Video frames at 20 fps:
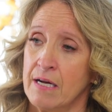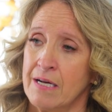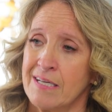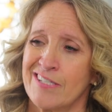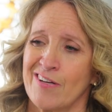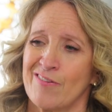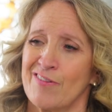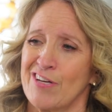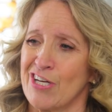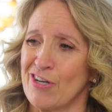
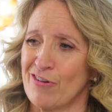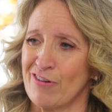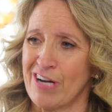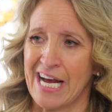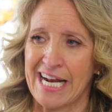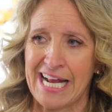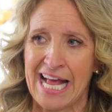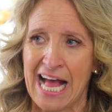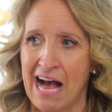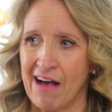so that you're
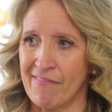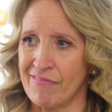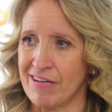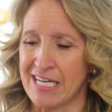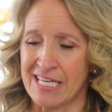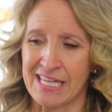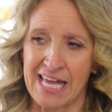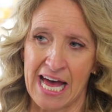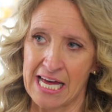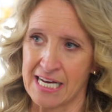not
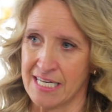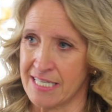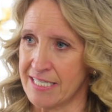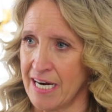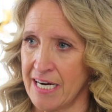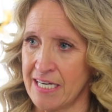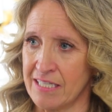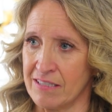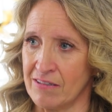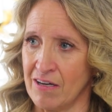having that
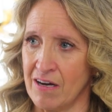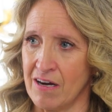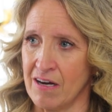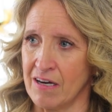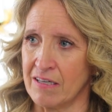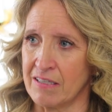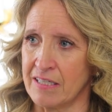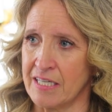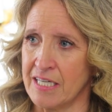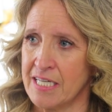
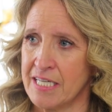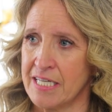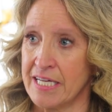dialogue